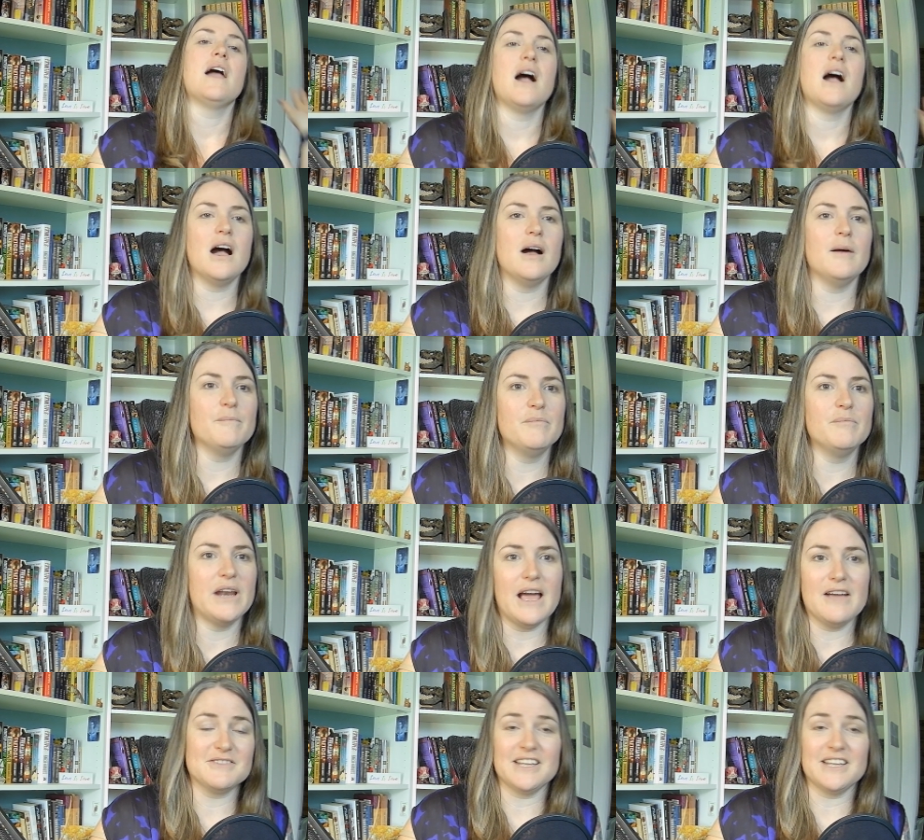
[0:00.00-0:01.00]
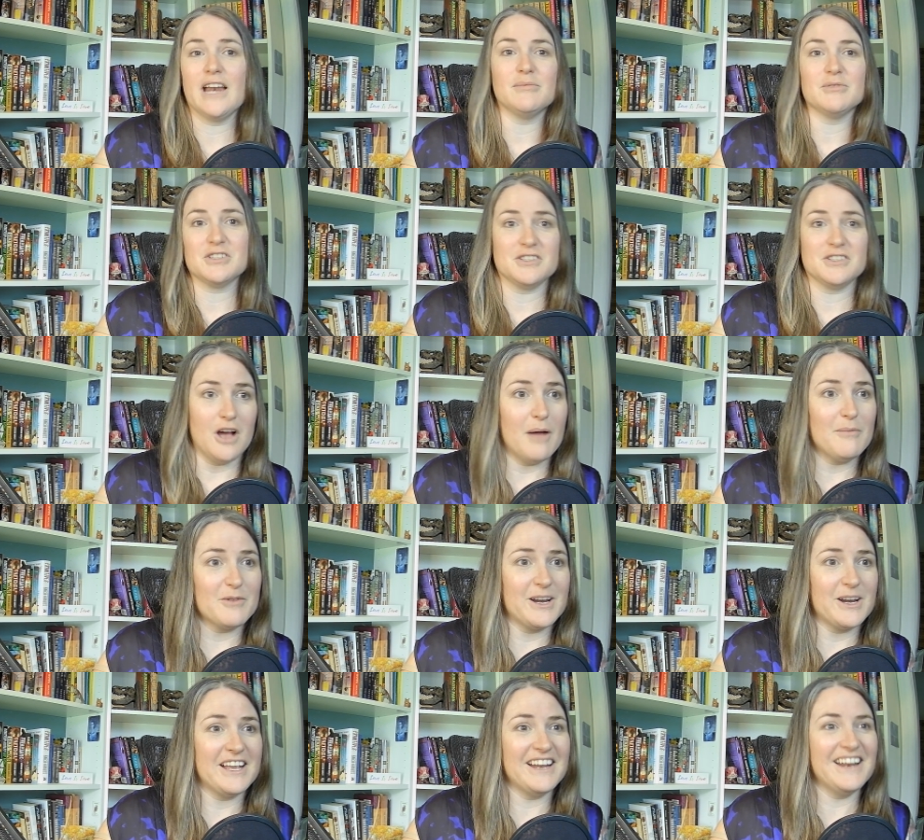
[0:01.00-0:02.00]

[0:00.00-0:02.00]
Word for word: Um, but I was not able to stop reading it.